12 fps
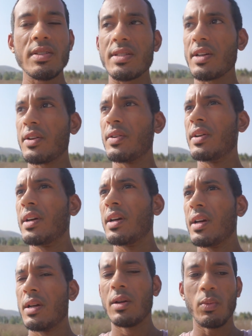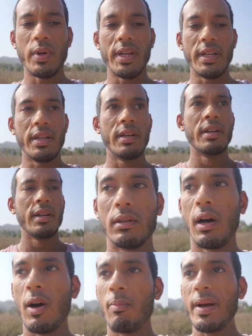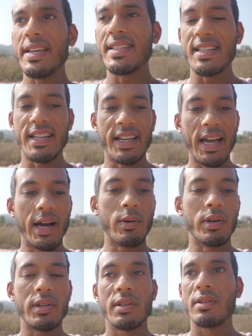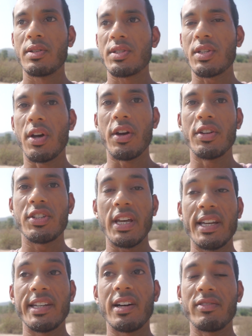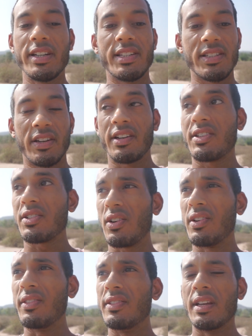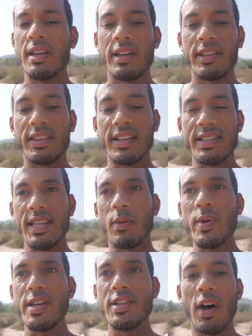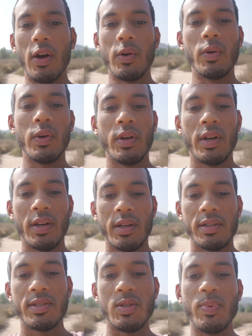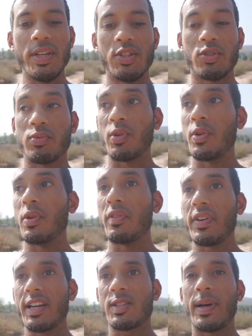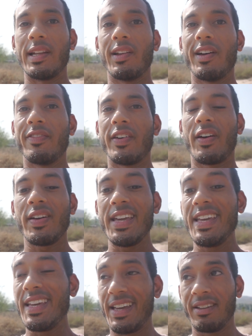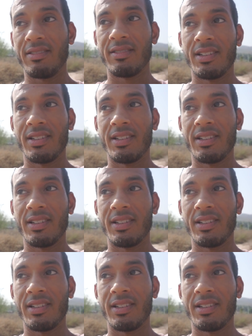So we are basing our search and our research on things that we know to be true of expat life out here,